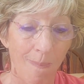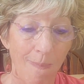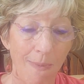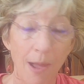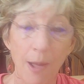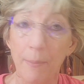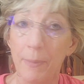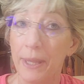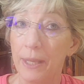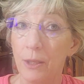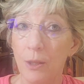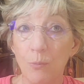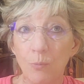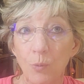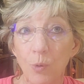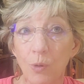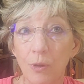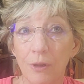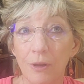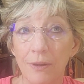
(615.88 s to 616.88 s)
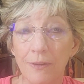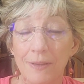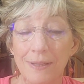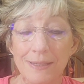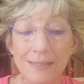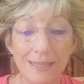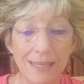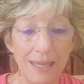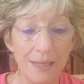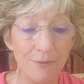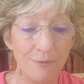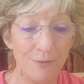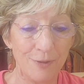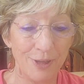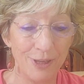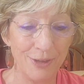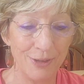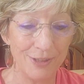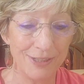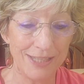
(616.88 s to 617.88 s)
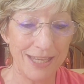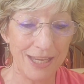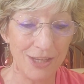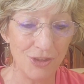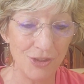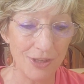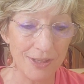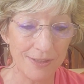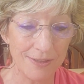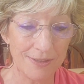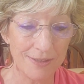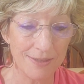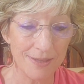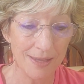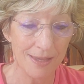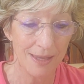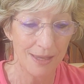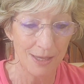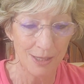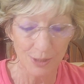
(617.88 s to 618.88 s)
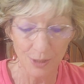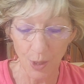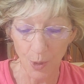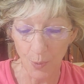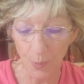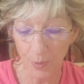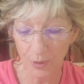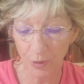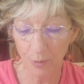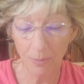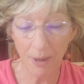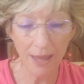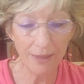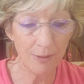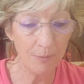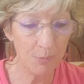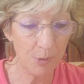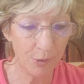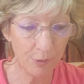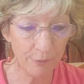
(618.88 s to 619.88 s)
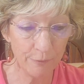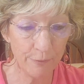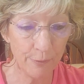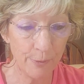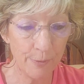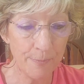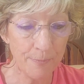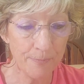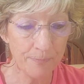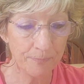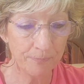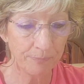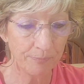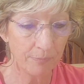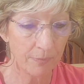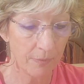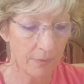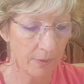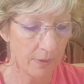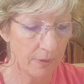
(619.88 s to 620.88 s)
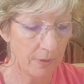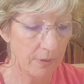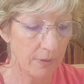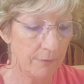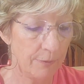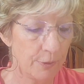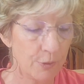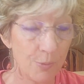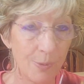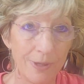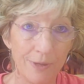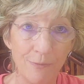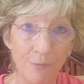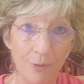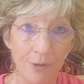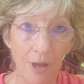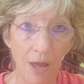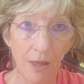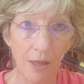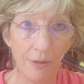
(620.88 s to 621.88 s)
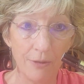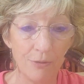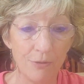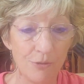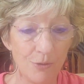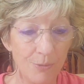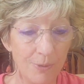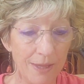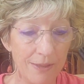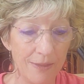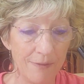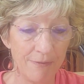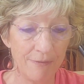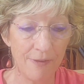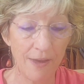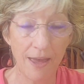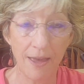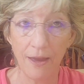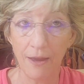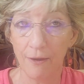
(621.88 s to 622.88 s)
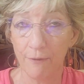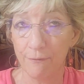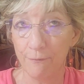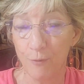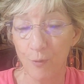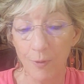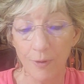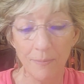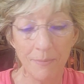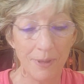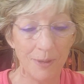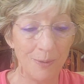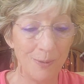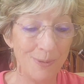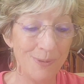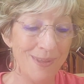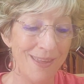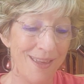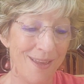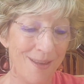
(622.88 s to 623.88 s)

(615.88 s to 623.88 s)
and then roll it on the skin for irritations. So when you buy the Beautiful for $24, you get the 4 ml